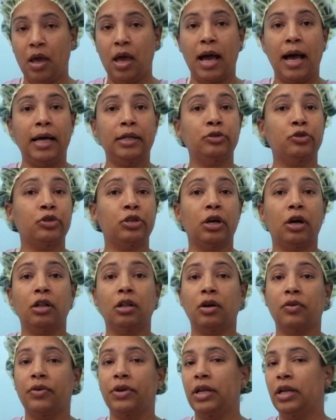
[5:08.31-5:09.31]
I know y'all
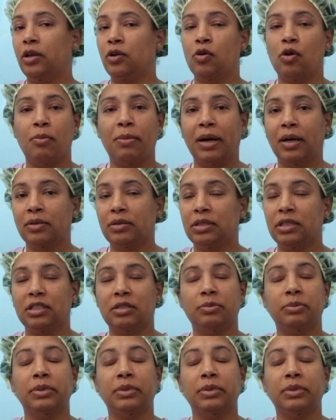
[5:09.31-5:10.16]
already know about this,